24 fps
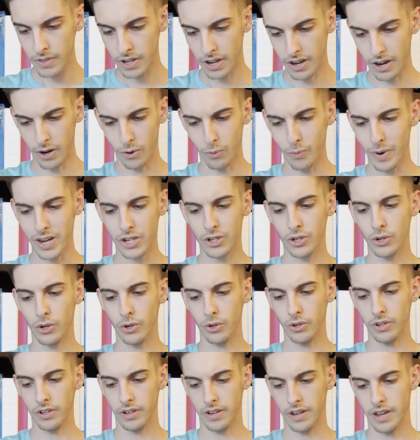
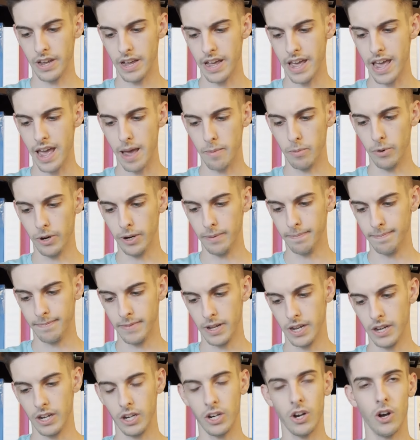Reginald Heber
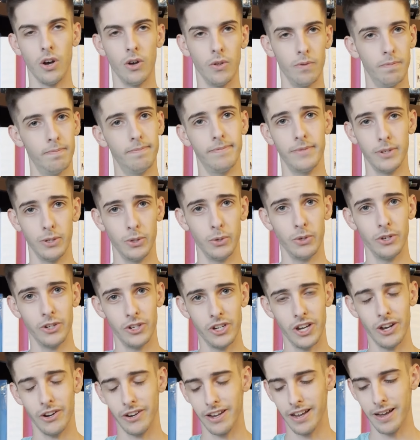called The Lord
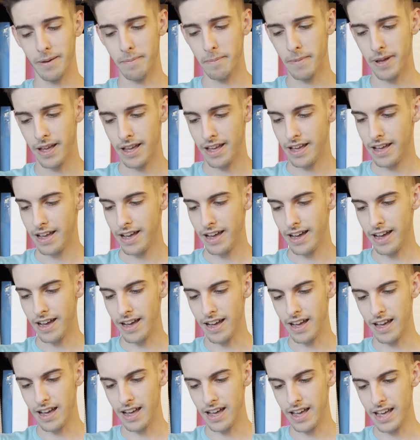Shall Come.
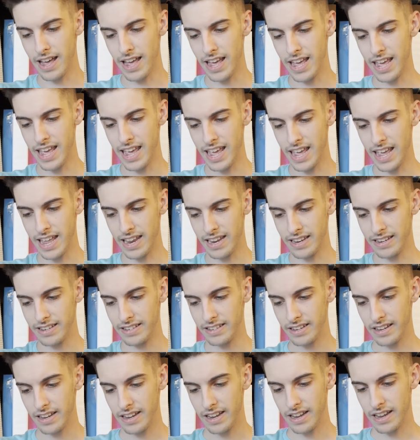And
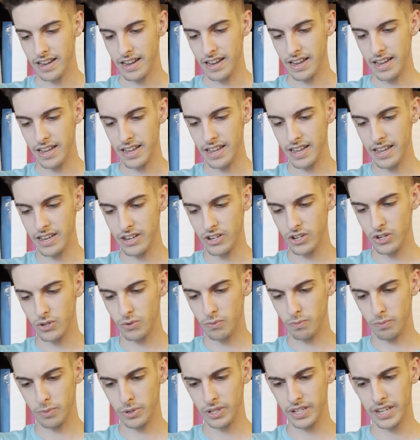it
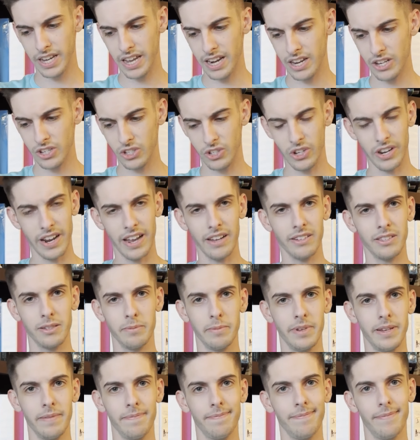just really kind of stood out to
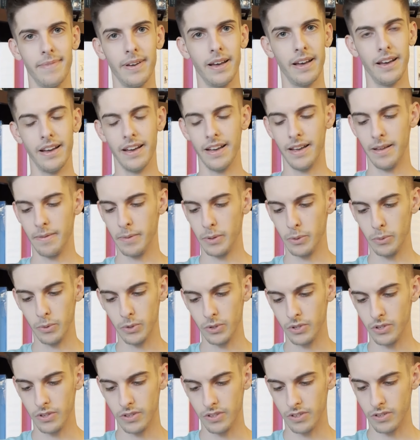me. There were
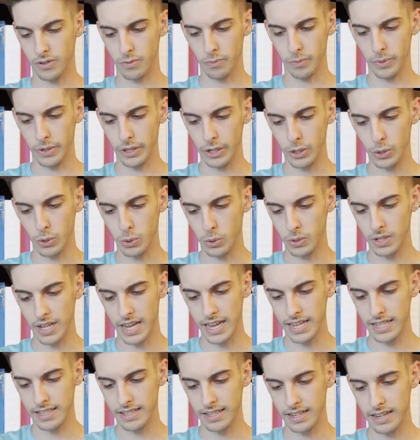some really cool
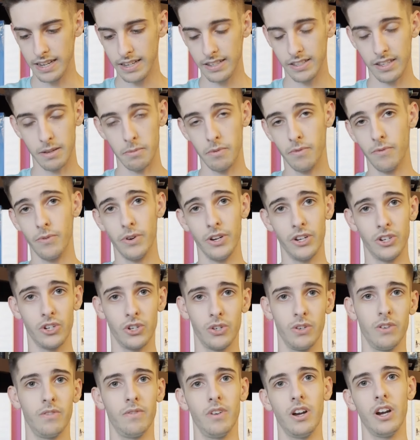lines in it, some of
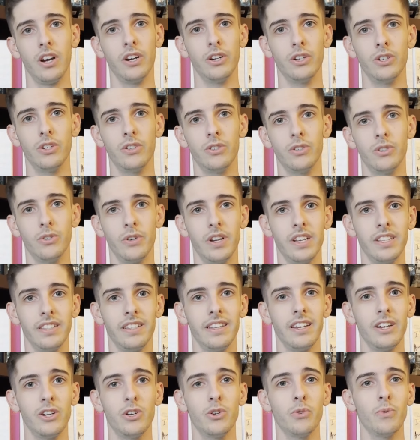which are
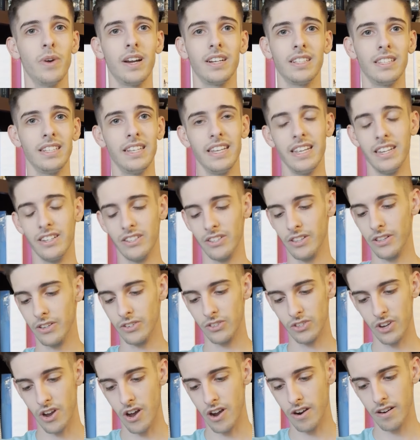translated directly into the
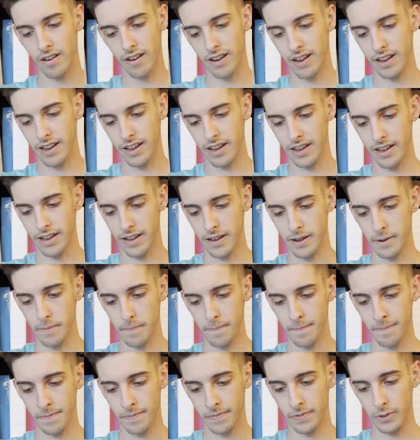
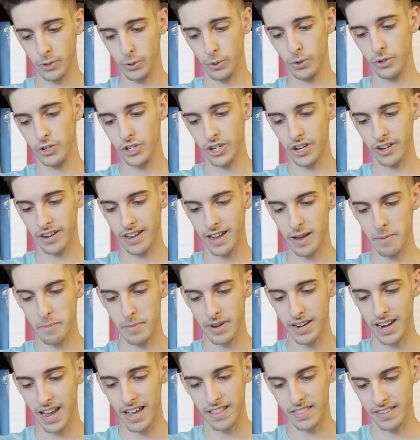song. The Lord shall come,
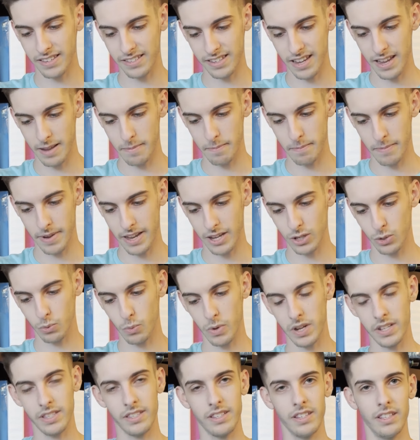but not the same as
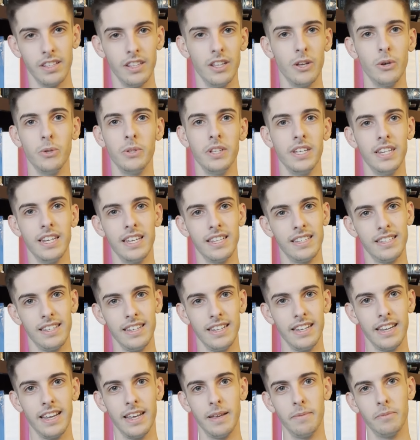once in lowliness
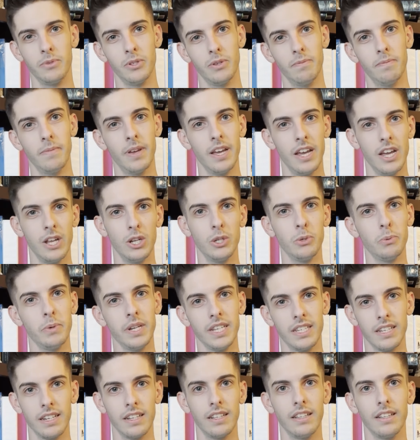he came. So
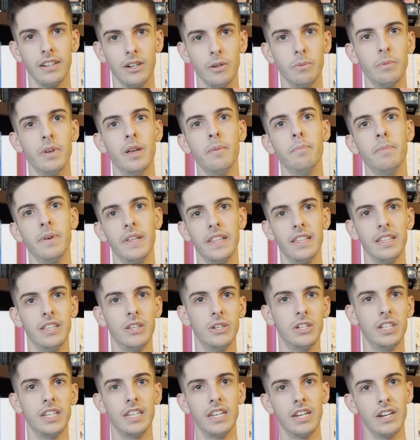tweaked it a little bit, but you
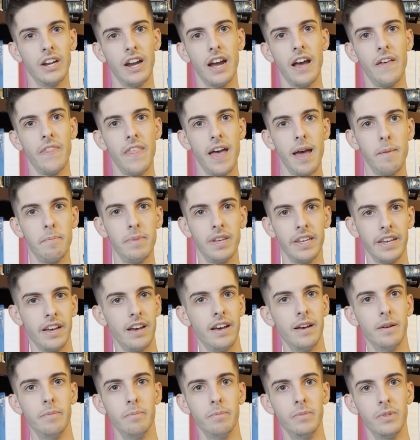can hear how that
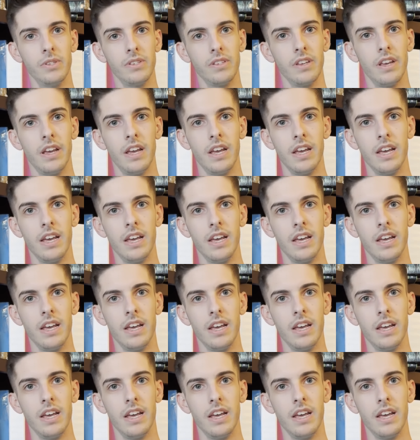becomes